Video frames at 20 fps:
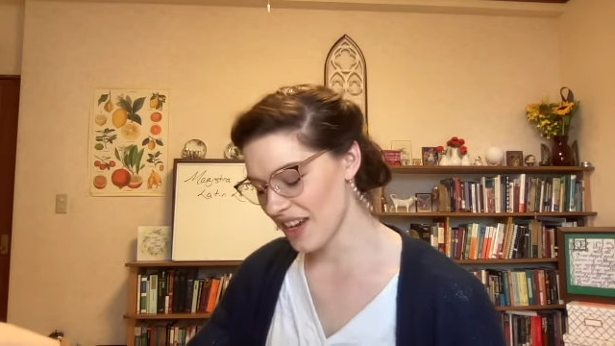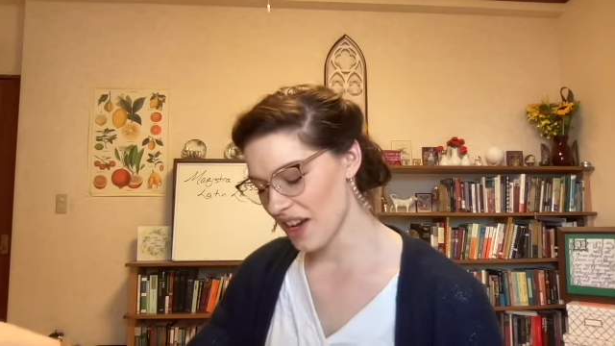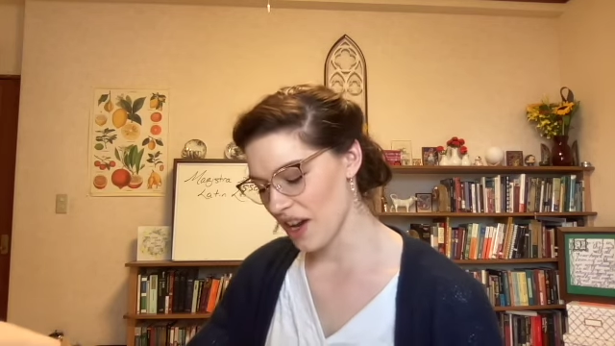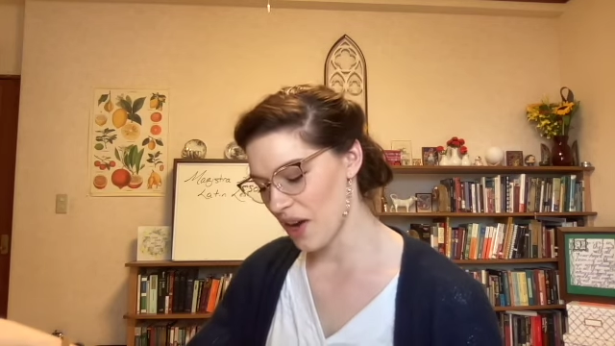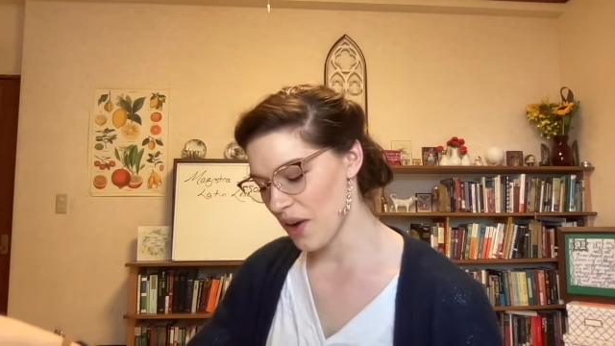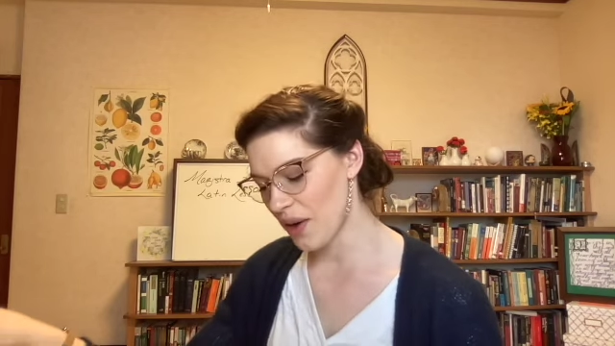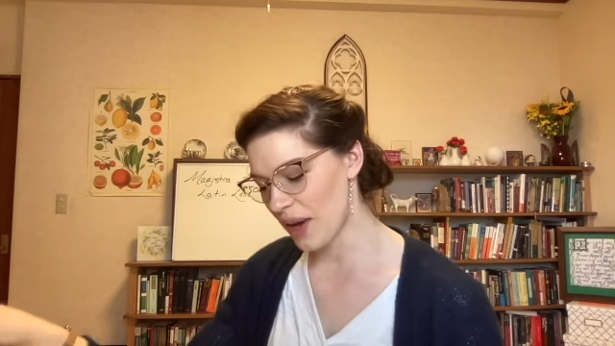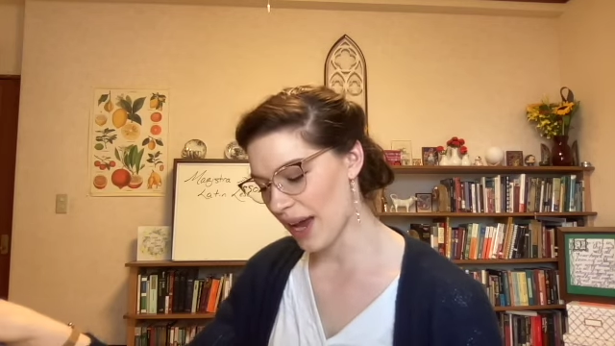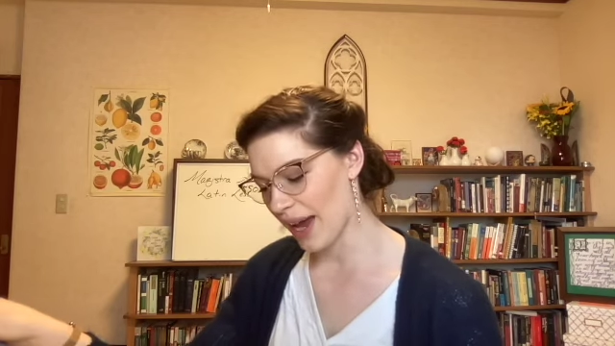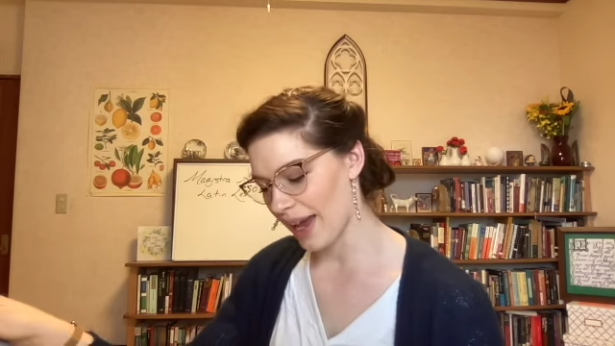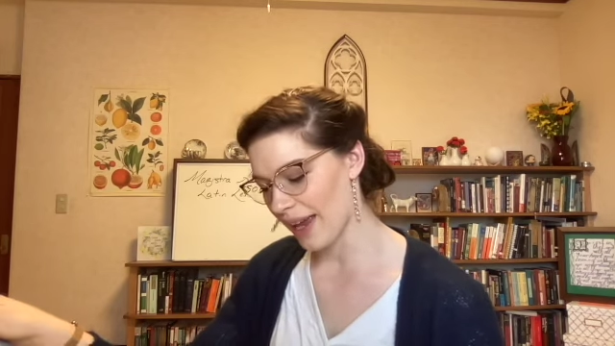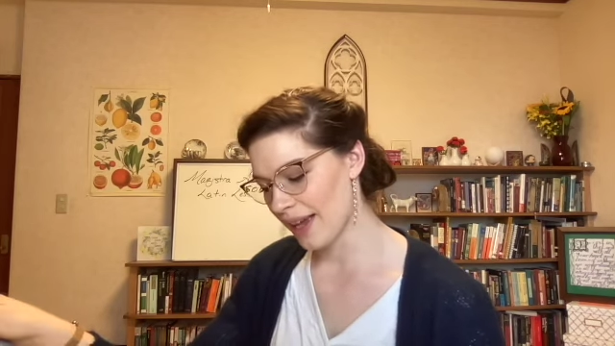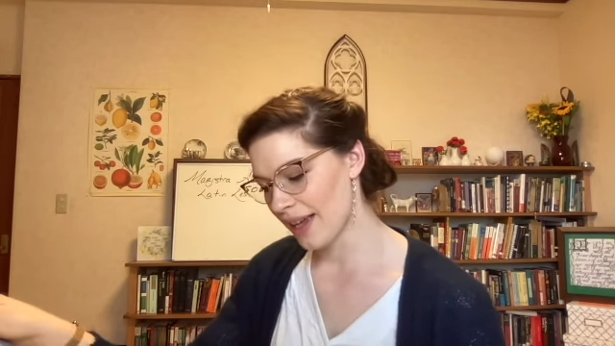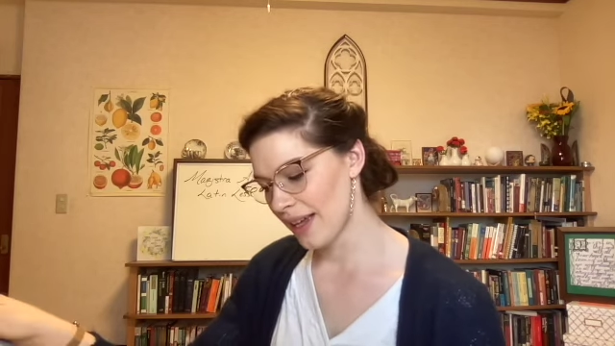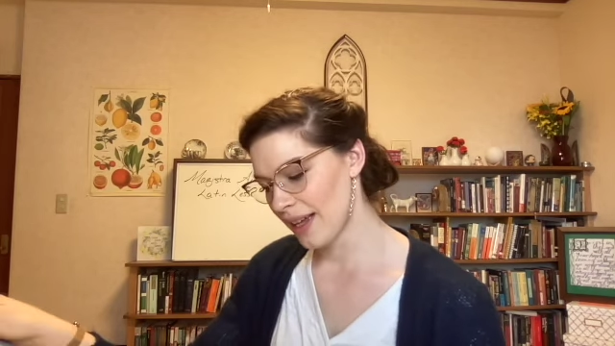Okay,